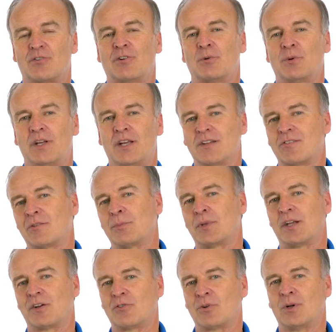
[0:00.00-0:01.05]
could we get some
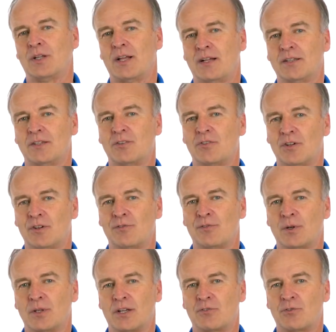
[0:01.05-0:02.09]
electrical outlets here
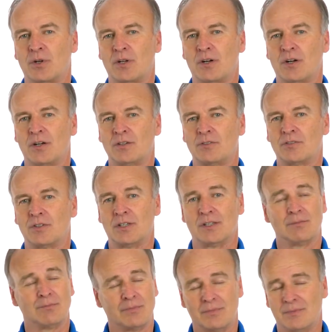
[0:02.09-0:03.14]
for electric cars?
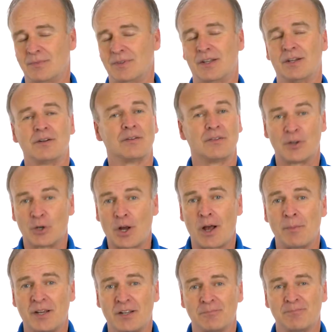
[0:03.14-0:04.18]
They're
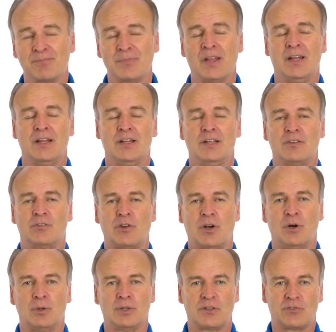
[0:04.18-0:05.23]
coming.
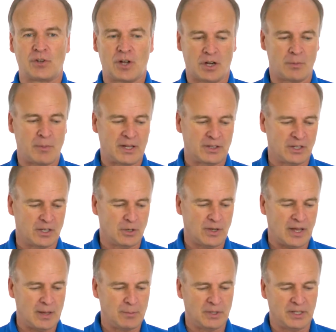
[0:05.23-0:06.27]
So let's talk about the Go
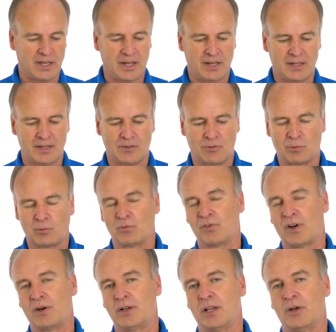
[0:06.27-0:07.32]
Cable again. It's
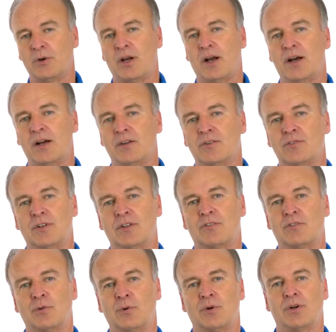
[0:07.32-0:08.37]
very low cost.
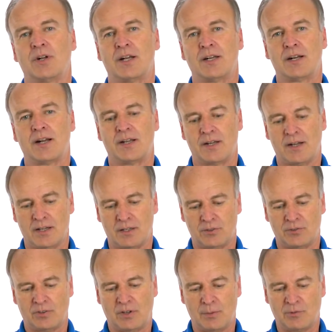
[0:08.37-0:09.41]
It's
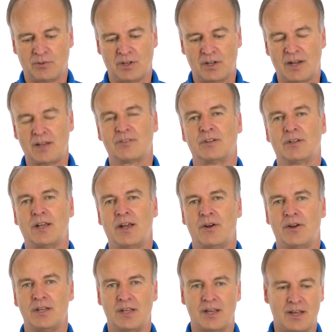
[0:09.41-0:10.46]
$299. It comes in a nice little
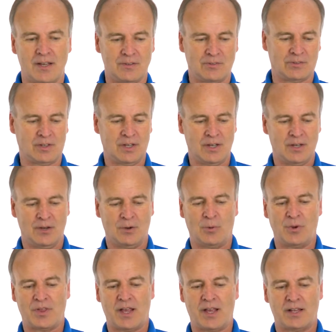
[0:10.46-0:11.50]
carrying case
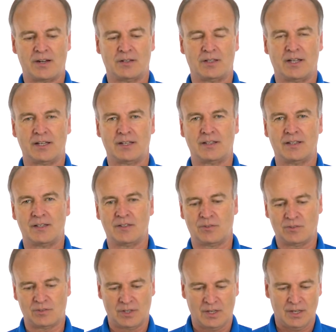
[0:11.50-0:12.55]
with a handle like
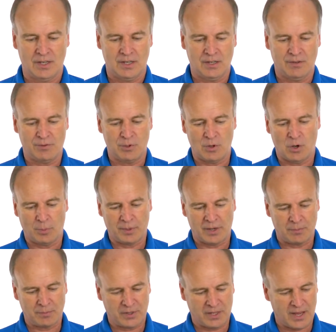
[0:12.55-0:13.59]
this. If you open
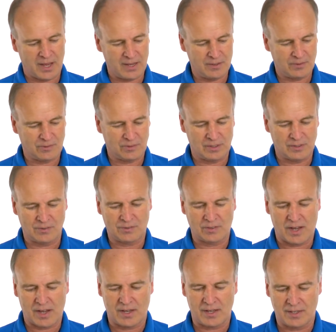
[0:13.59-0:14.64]
up the case,
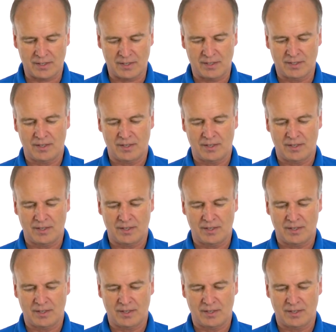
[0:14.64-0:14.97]
inside